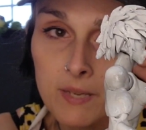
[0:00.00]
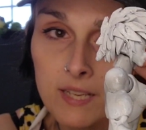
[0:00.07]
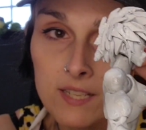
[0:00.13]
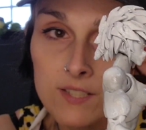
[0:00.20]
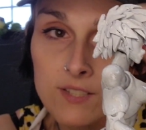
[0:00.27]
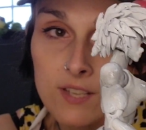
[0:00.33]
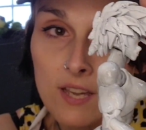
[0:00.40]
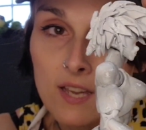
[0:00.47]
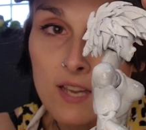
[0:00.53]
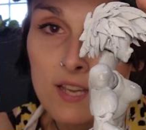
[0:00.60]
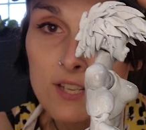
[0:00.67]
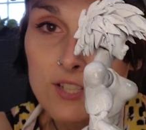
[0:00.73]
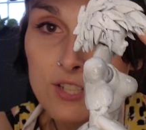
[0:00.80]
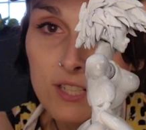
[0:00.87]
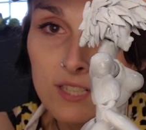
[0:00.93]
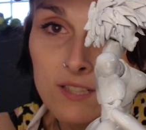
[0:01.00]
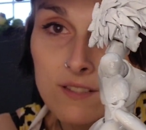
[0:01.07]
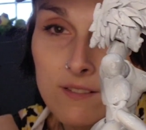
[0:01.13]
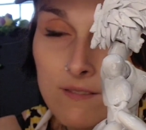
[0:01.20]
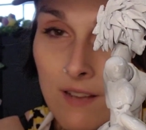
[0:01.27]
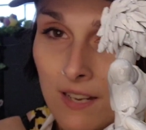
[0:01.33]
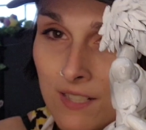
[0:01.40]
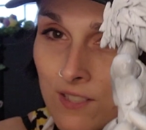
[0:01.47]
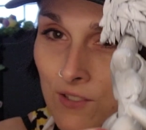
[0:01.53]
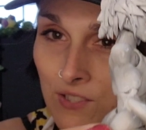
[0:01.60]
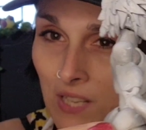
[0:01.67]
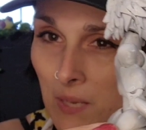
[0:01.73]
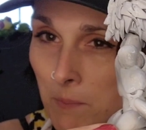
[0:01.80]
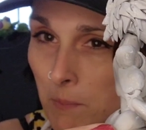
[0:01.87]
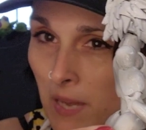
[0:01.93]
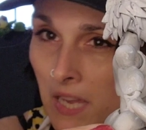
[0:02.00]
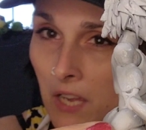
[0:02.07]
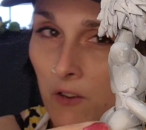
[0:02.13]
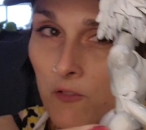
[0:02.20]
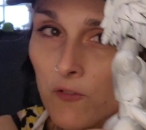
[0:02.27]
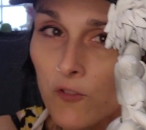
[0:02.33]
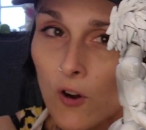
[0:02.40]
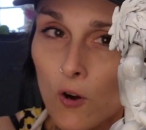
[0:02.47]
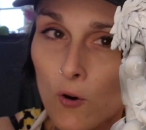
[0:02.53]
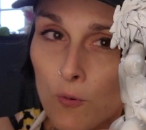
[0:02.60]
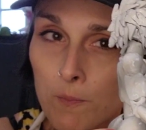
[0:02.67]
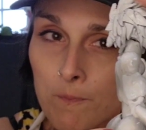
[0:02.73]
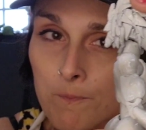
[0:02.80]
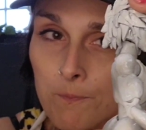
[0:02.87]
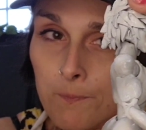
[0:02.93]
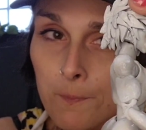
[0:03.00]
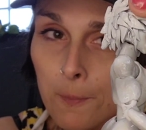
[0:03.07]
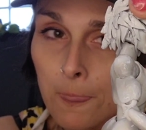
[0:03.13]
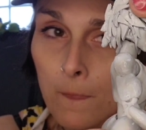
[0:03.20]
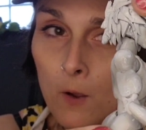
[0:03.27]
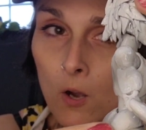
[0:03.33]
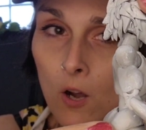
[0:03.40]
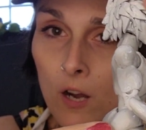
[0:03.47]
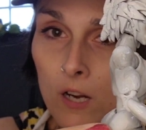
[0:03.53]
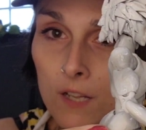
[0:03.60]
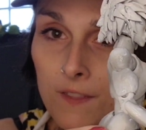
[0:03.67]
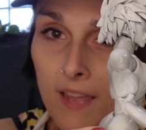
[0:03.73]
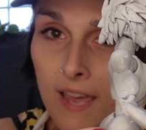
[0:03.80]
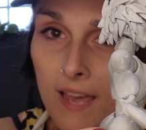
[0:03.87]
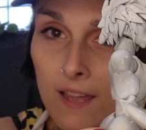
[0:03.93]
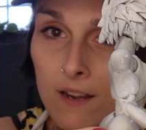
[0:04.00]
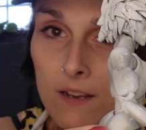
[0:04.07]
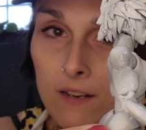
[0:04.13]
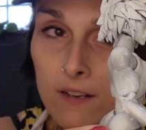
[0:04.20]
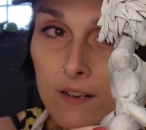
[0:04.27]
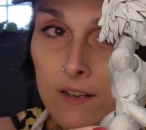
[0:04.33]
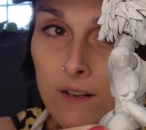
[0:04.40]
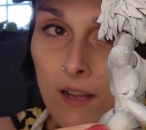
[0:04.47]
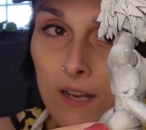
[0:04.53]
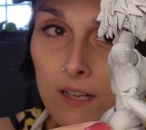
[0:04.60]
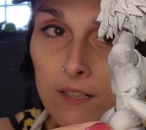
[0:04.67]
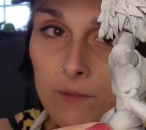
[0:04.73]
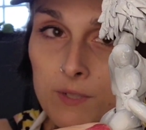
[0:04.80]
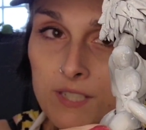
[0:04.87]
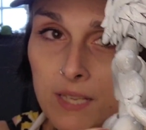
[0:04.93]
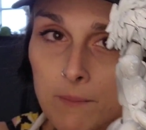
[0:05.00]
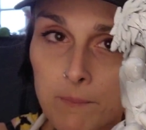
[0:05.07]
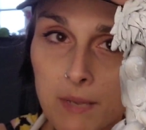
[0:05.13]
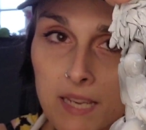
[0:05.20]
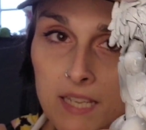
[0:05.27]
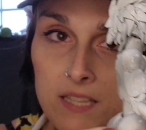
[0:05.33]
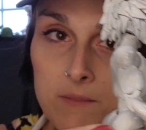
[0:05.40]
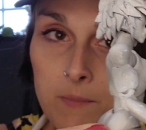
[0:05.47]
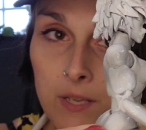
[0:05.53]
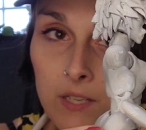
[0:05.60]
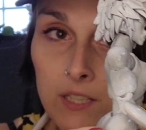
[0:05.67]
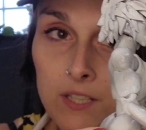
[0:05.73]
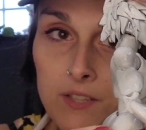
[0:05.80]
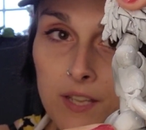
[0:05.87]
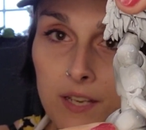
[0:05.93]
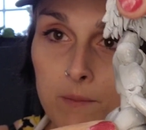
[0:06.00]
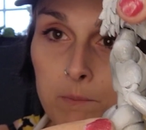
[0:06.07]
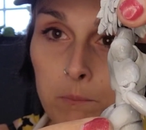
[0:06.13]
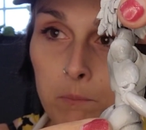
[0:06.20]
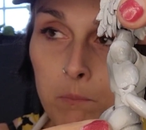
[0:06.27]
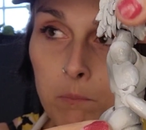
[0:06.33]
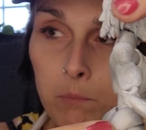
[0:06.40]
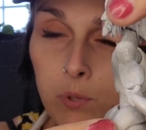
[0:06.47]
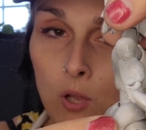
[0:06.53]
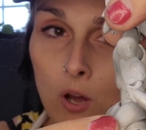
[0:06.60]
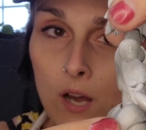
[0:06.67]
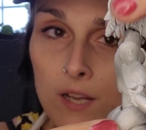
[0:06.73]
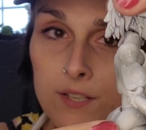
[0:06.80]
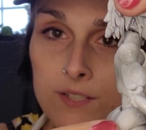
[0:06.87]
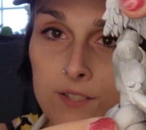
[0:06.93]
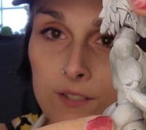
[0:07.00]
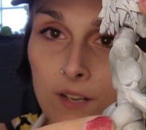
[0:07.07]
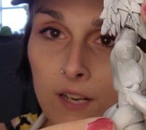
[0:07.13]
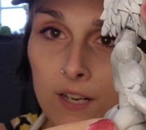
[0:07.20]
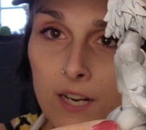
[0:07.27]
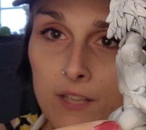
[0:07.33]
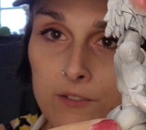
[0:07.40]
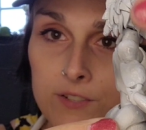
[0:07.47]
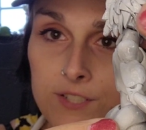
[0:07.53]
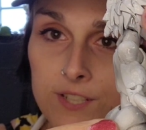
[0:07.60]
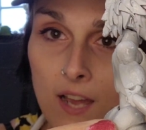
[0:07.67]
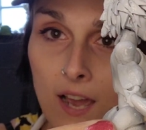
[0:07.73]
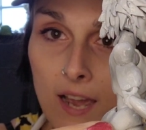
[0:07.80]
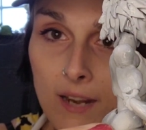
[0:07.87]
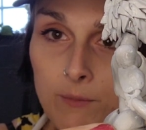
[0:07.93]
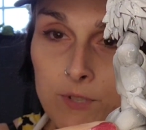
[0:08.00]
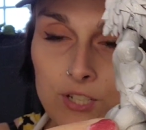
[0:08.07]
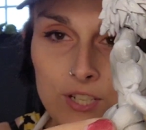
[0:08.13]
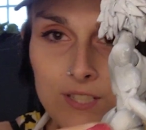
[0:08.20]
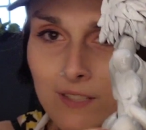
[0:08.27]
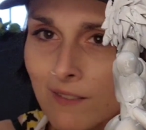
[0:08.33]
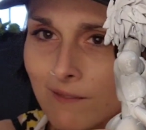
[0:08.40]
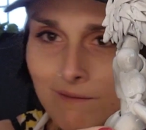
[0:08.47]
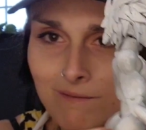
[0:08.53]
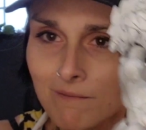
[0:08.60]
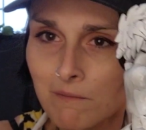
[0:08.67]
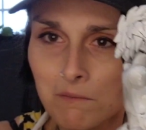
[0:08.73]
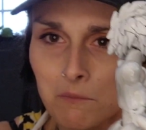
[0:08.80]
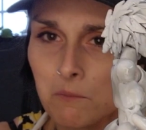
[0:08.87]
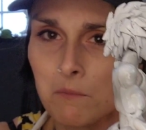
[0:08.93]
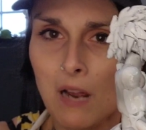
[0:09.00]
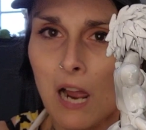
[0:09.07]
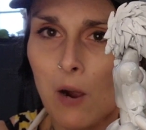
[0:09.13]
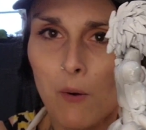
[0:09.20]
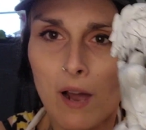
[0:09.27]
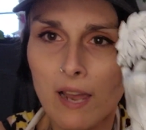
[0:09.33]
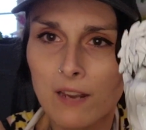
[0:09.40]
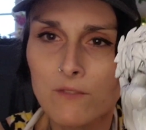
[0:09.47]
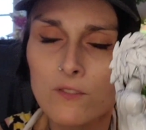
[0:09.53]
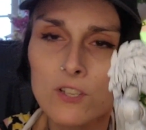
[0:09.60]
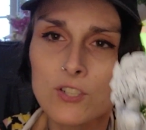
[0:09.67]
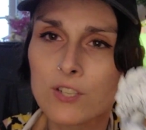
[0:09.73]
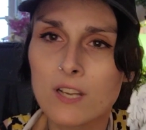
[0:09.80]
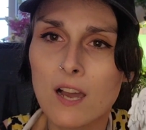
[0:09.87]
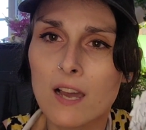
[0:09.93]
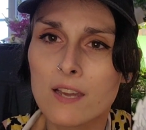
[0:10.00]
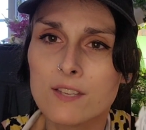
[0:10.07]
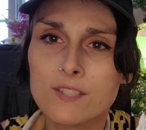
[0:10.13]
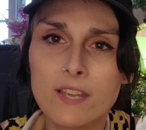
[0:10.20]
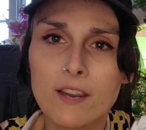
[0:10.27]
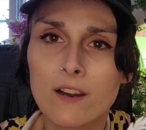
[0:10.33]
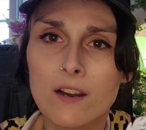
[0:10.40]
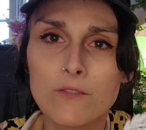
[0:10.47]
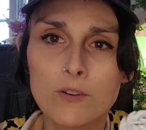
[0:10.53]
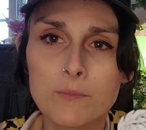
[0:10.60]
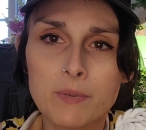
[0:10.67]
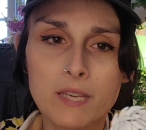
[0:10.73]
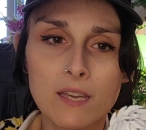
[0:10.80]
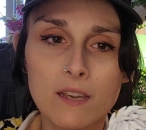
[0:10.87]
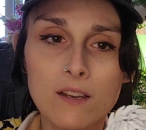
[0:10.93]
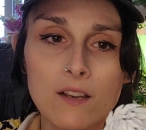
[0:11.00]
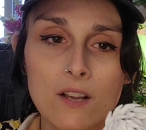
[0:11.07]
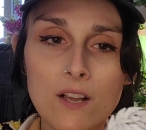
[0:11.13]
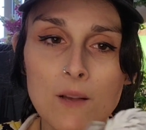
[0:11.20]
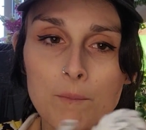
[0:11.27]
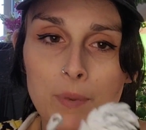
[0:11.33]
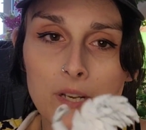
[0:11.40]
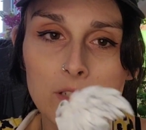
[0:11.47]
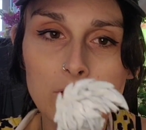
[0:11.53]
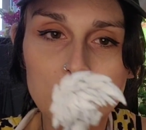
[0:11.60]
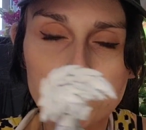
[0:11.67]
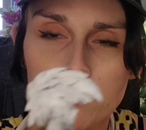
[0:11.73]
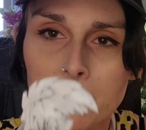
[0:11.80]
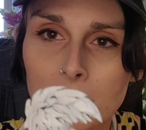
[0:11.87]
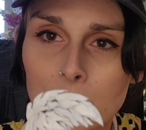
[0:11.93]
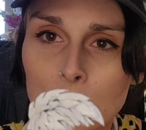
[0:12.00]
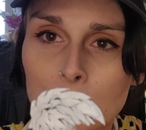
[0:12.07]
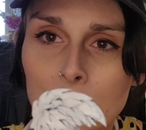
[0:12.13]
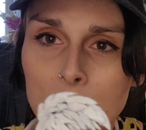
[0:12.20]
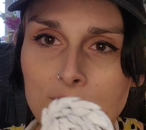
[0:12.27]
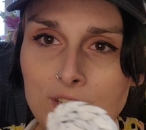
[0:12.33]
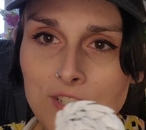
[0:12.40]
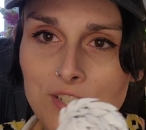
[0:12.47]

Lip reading: because I'd used pink foam on the head. It was pink in the middle and then blonde on either side, which isn't how I envisioned Kaya's hair ever being. But it looked pretty cool. It was